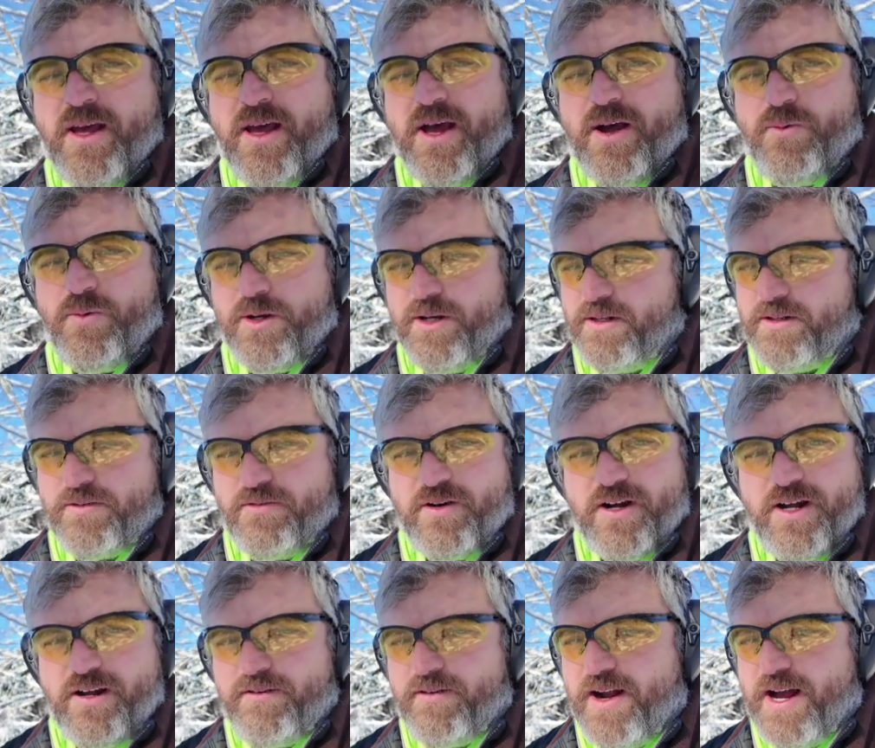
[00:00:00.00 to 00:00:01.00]
I want it to
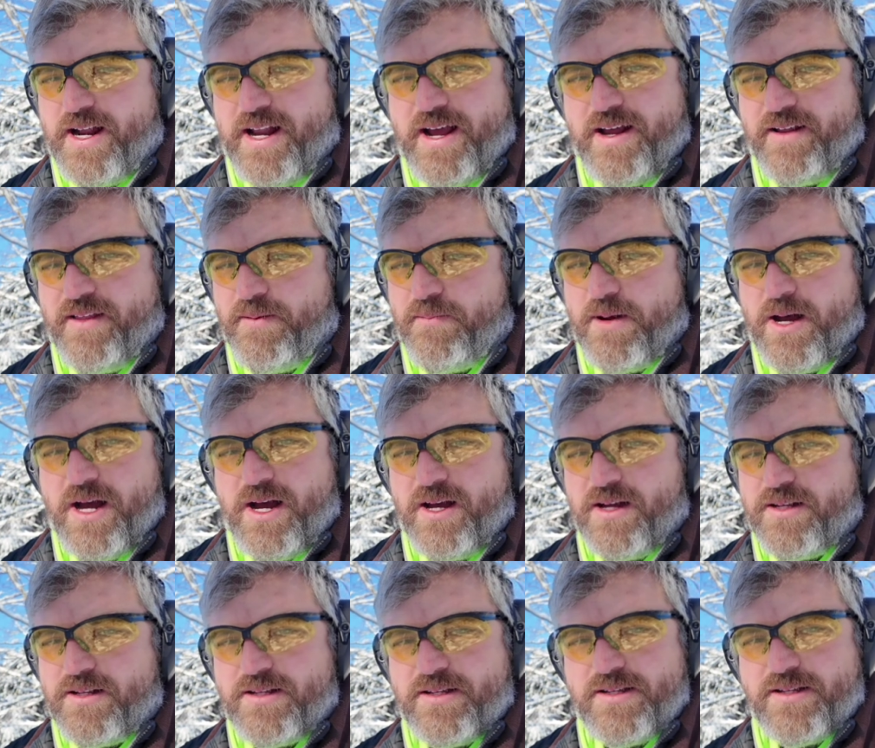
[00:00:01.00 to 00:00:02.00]
run right out of the
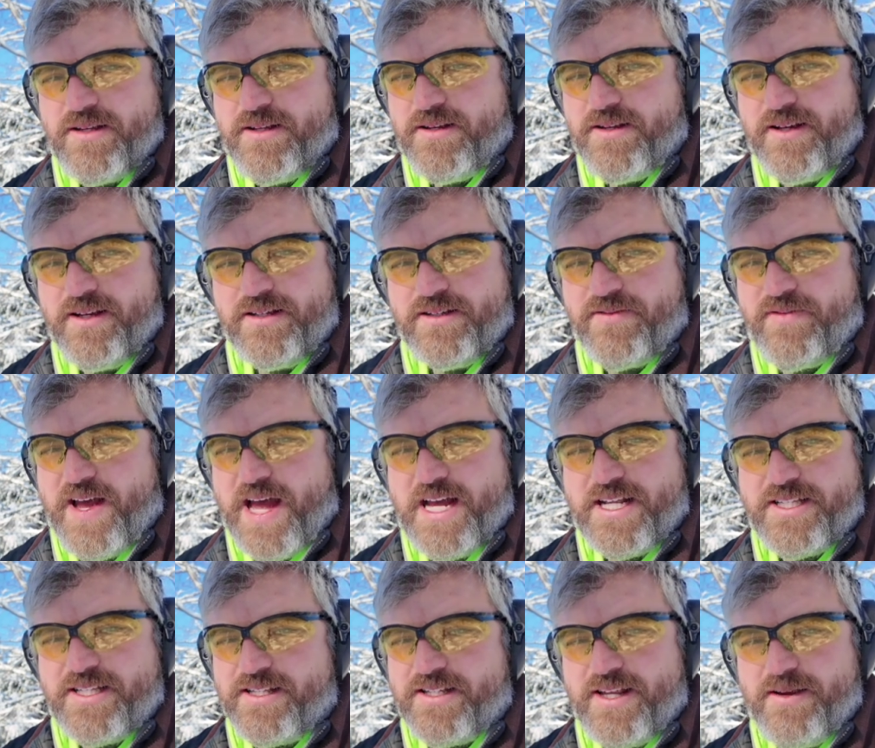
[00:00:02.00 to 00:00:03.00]
box as
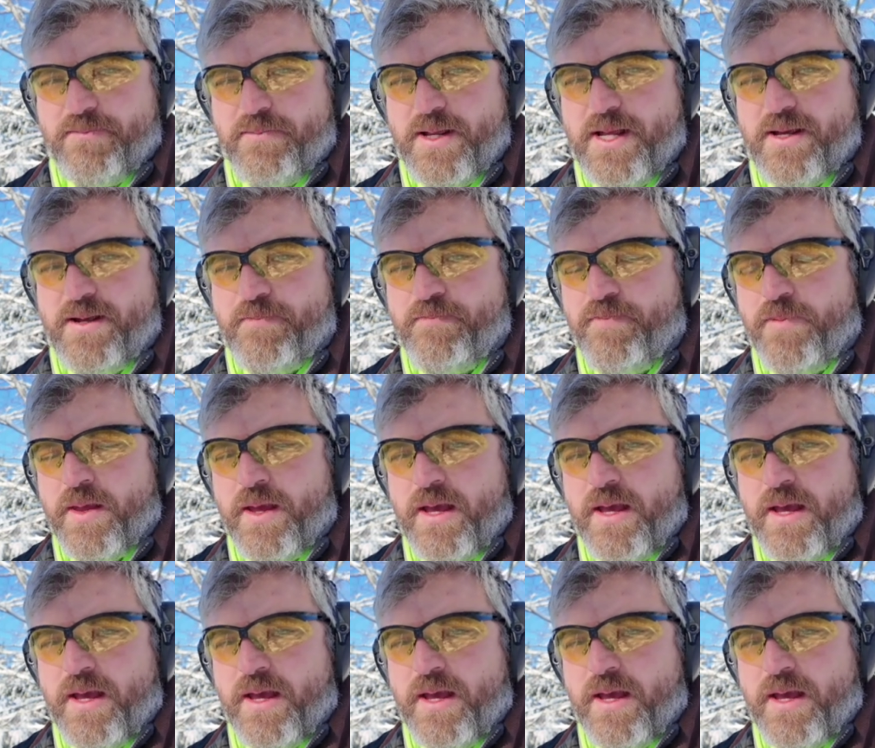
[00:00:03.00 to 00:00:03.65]
fast as can be.